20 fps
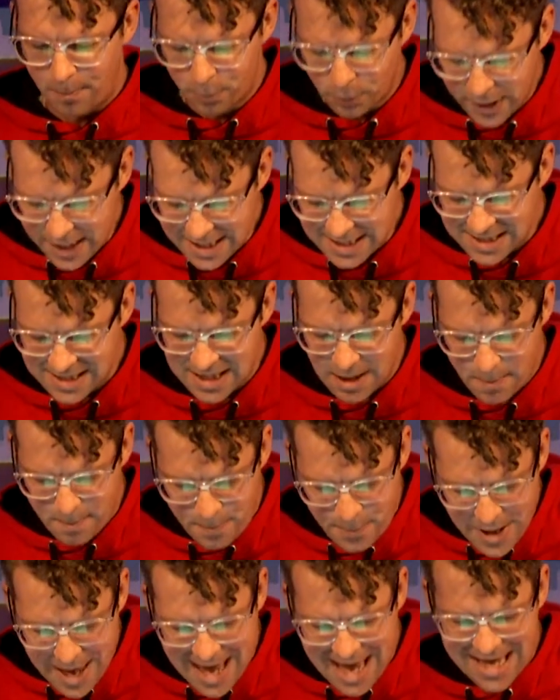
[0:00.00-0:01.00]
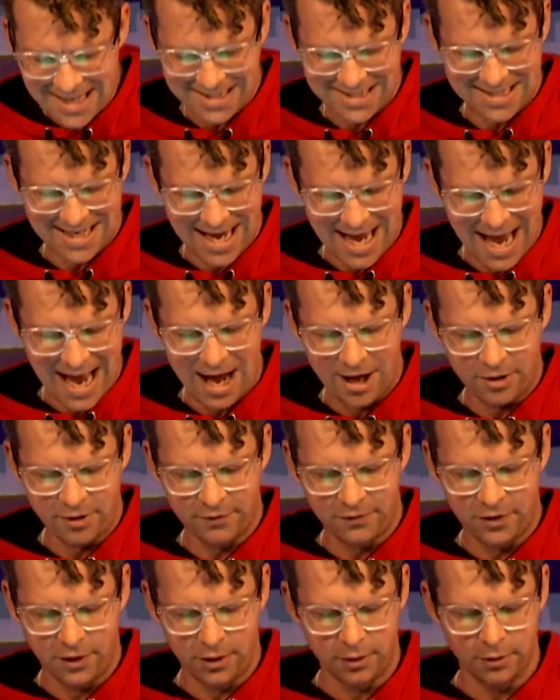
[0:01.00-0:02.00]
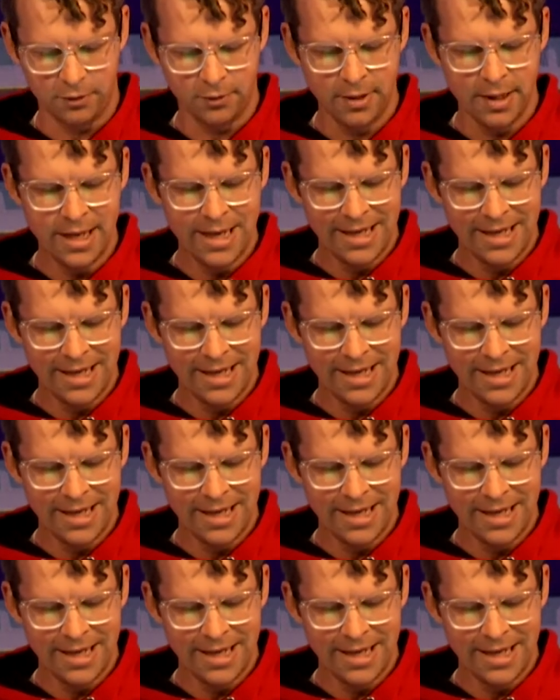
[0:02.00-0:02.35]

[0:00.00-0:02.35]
brings the best out of you,